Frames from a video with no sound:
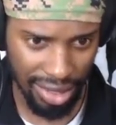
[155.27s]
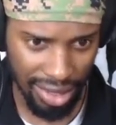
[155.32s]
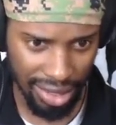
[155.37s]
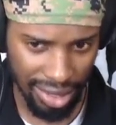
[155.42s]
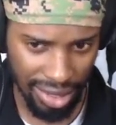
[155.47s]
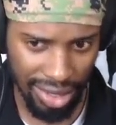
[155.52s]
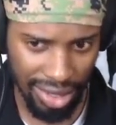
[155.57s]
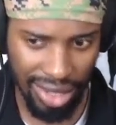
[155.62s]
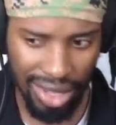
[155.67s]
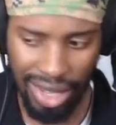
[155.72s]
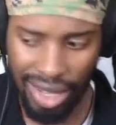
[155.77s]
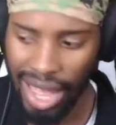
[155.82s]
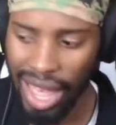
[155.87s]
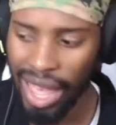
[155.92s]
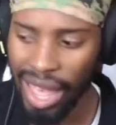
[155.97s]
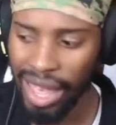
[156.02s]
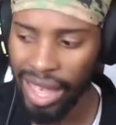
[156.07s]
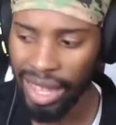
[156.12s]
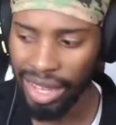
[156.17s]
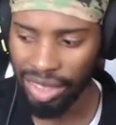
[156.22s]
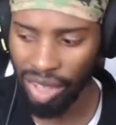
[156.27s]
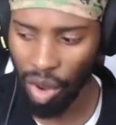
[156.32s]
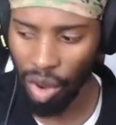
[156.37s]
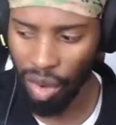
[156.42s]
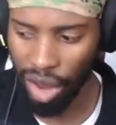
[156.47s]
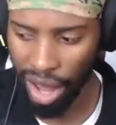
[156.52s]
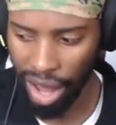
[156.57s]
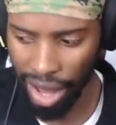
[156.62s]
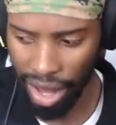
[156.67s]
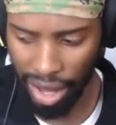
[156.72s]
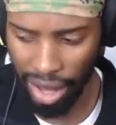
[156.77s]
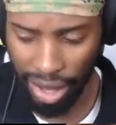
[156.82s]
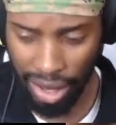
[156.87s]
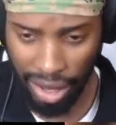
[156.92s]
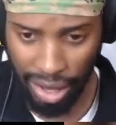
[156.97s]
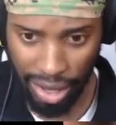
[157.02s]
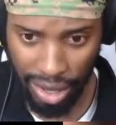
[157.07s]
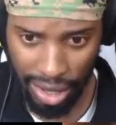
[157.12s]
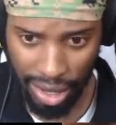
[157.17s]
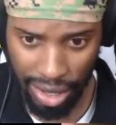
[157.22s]
we have. It's okay.
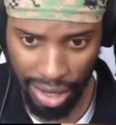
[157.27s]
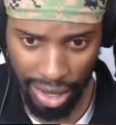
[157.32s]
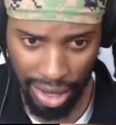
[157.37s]
Arch.